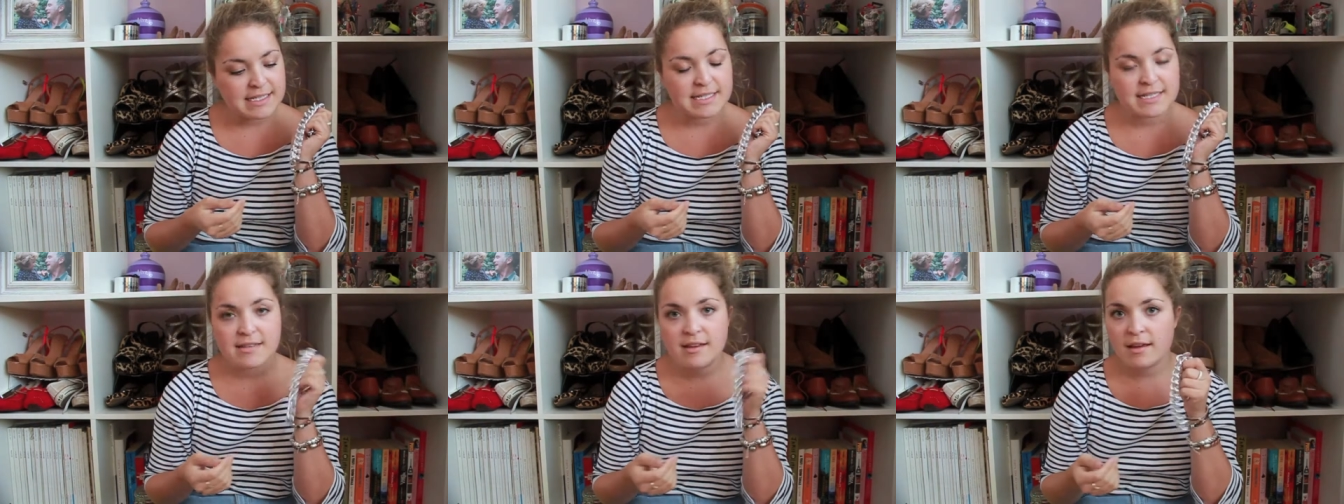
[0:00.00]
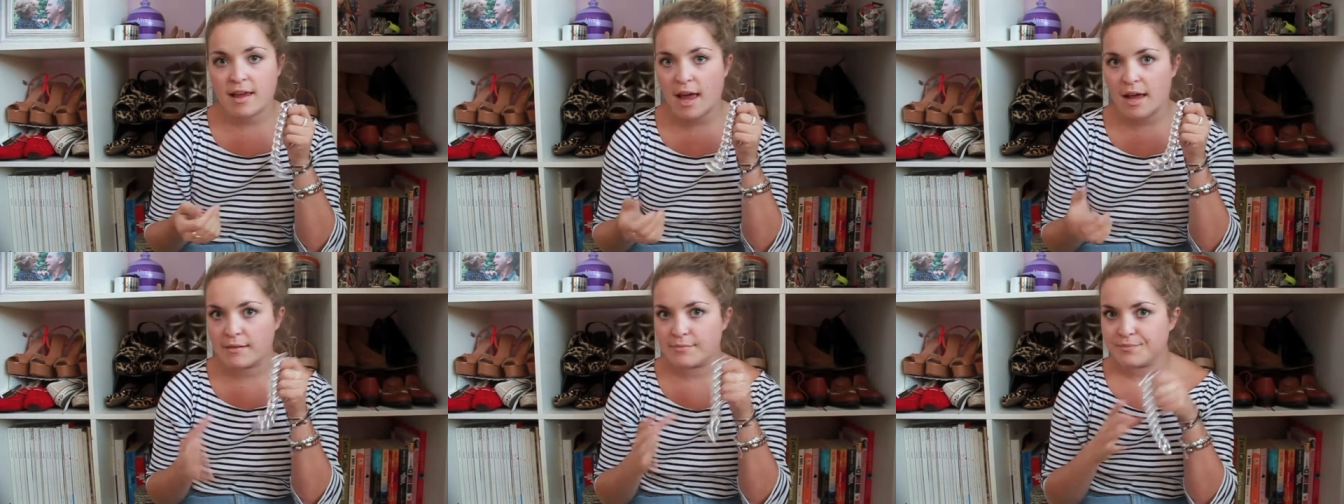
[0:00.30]
so
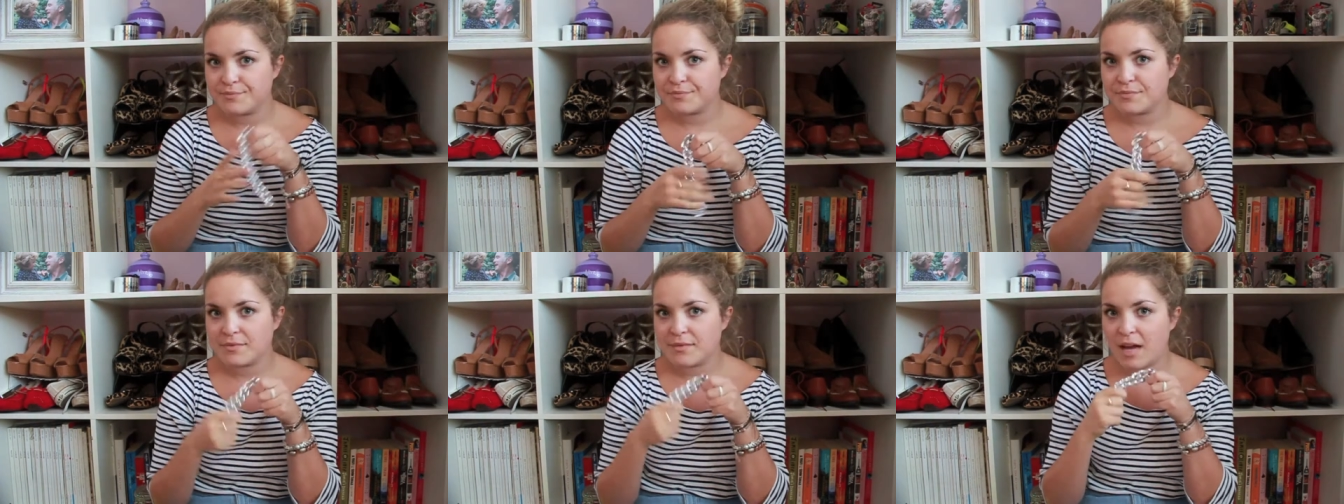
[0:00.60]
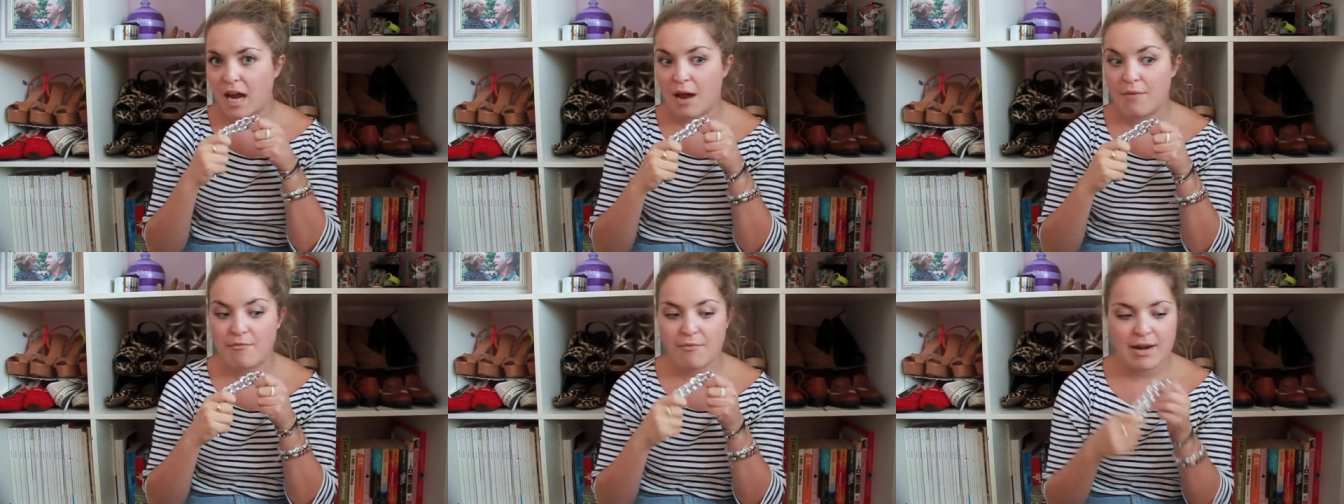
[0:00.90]
yeah,
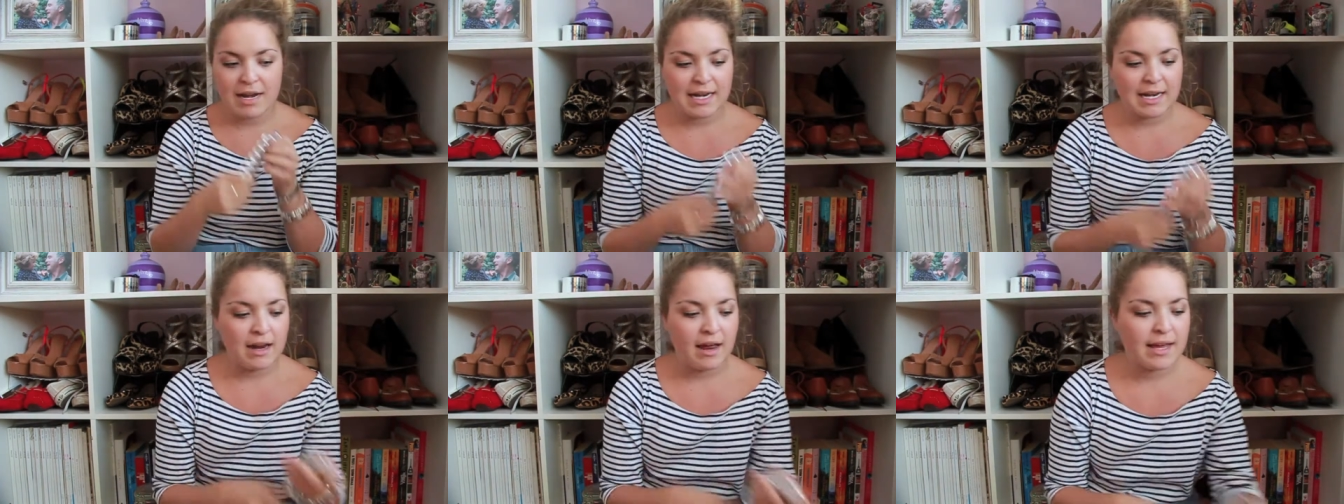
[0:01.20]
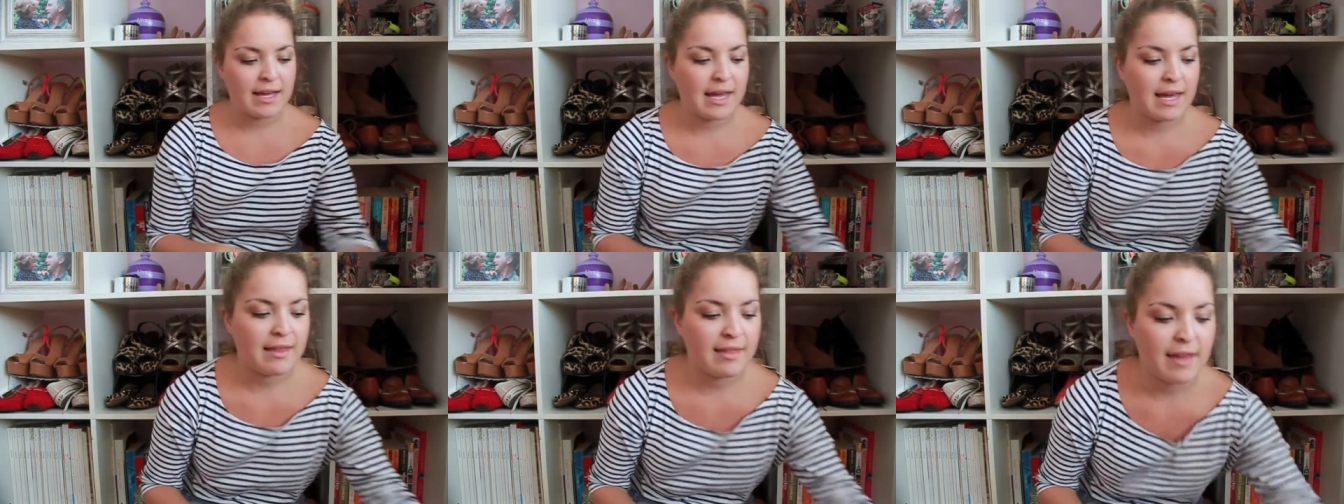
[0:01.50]
I'm really
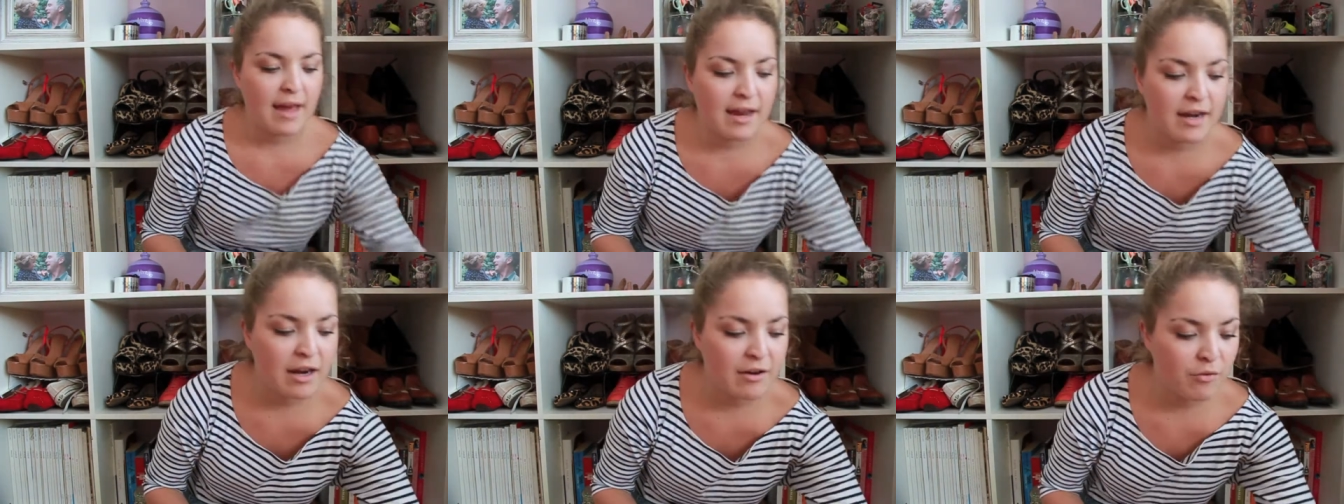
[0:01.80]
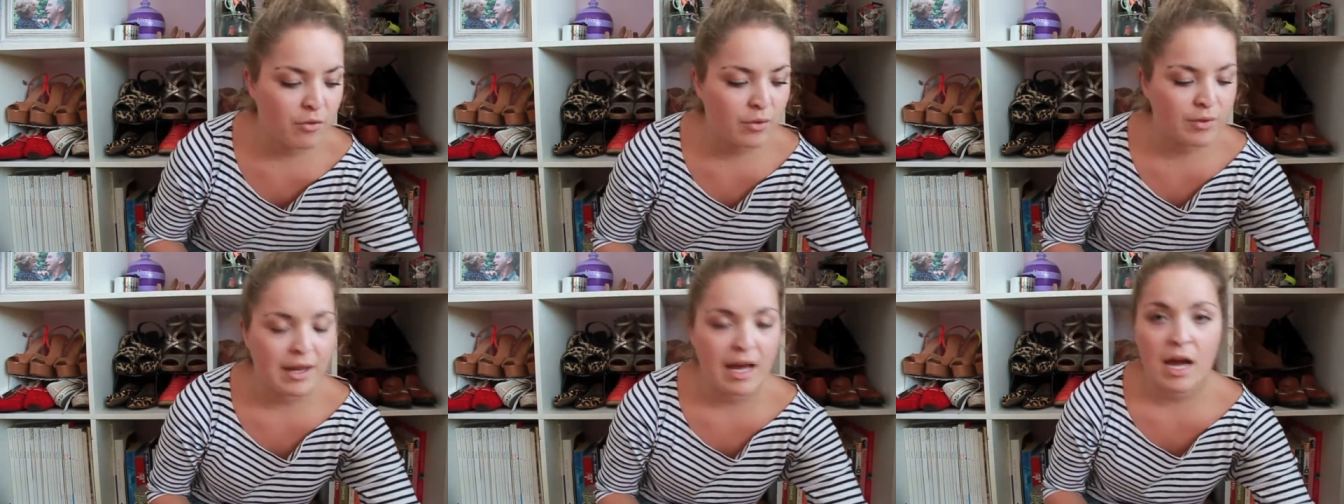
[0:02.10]
liking that, and
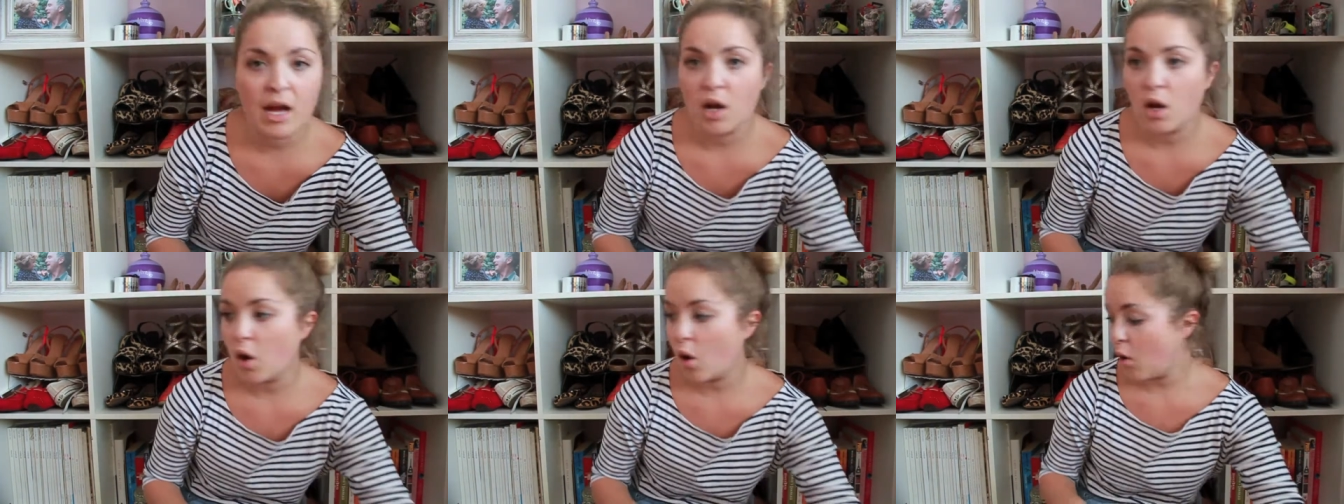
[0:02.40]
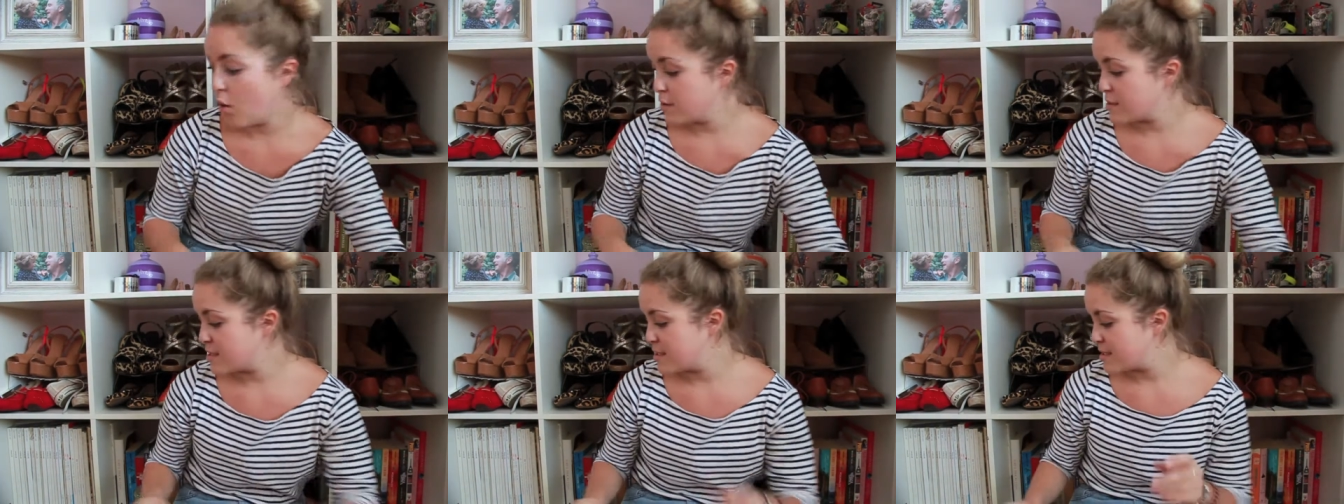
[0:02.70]
I've worn that a
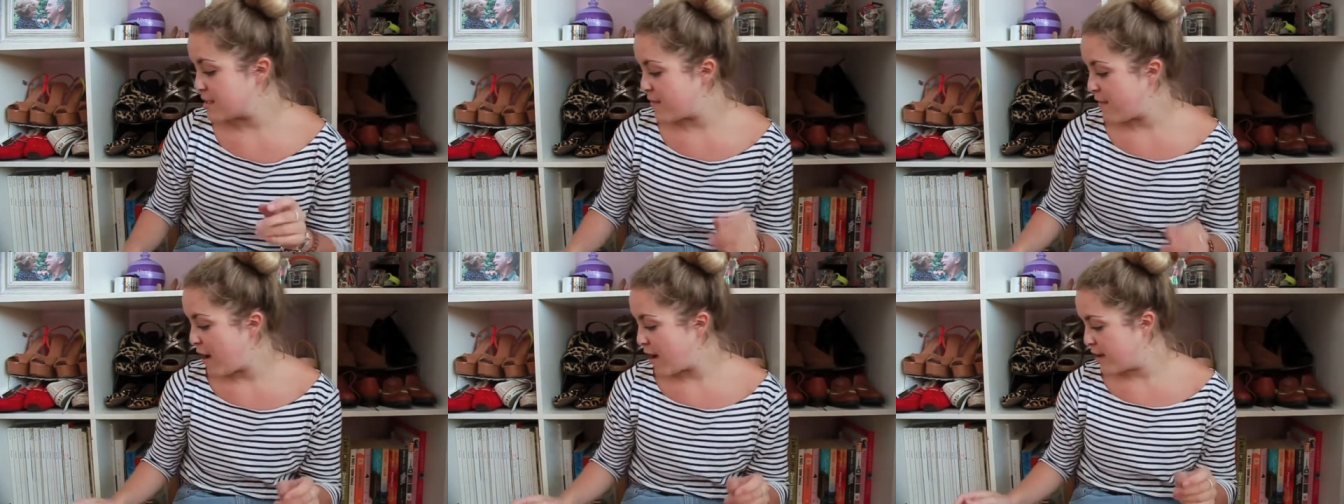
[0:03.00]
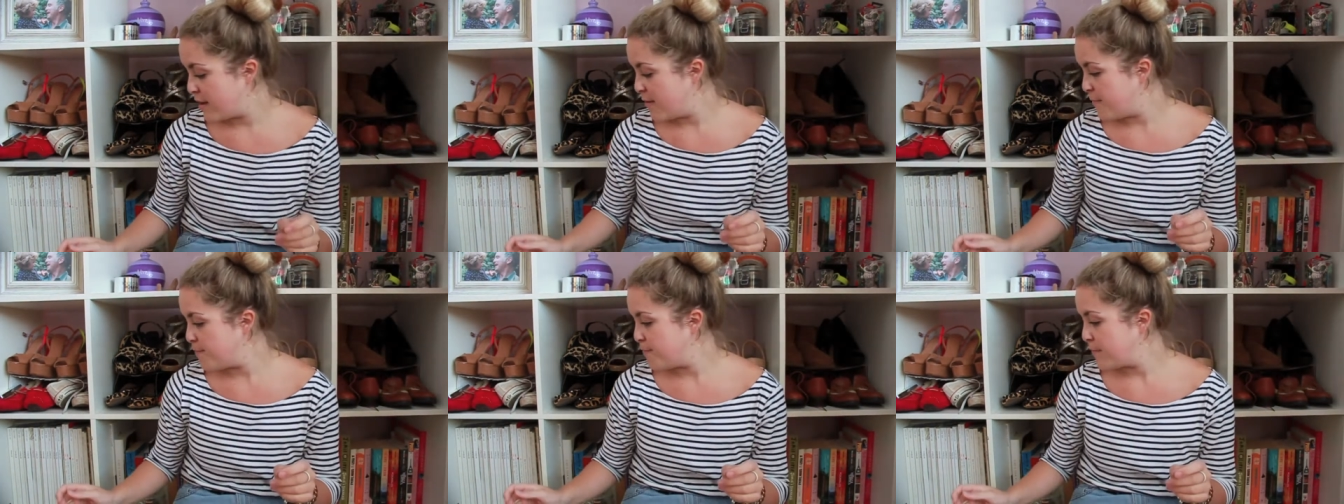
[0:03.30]
lot since I've had
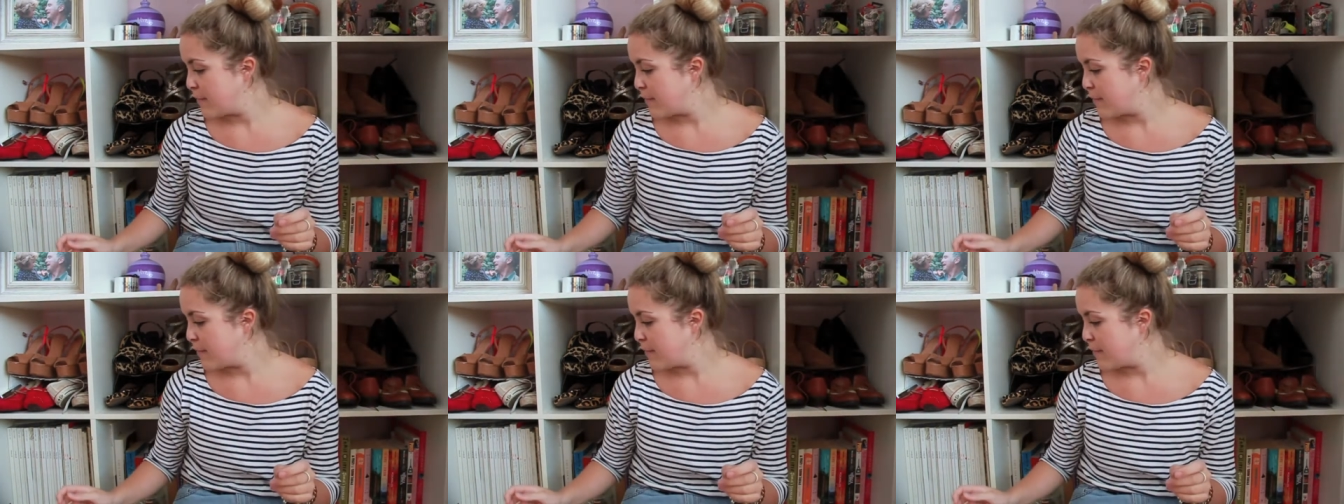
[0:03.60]
it.